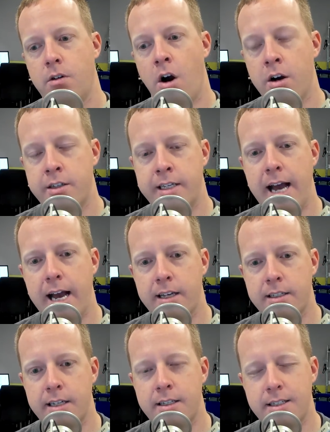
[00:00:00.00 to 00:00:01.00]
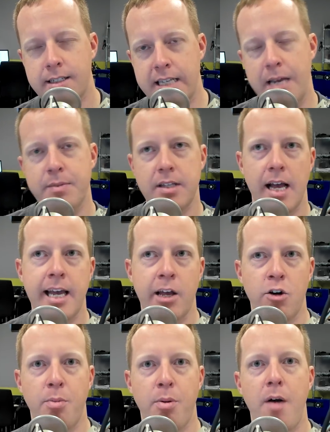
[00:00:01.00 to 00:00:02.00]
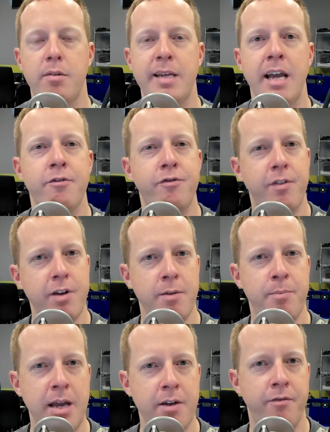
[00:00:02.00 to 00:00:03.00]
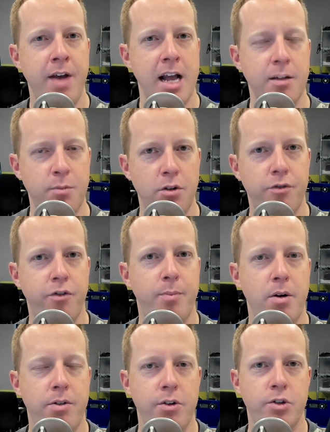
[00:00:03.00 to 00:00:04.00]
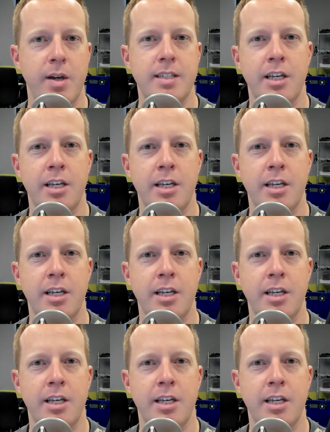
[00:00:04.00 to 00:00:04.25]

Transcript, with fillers: RTX, it seems like it'll probably be available for both those ways.